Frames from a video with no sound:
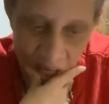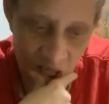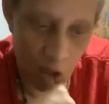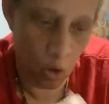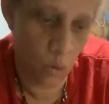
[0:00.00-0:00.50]

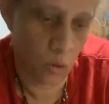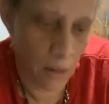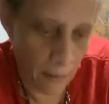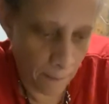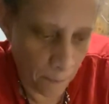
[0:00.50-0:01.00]
So,
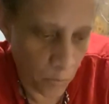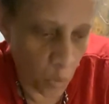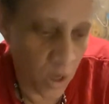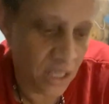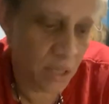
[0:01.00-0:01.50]

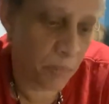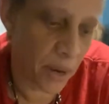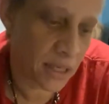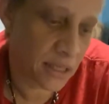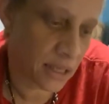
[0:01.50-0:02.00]
what is the
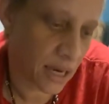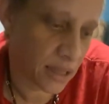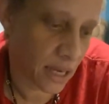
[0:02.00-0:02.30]
best thing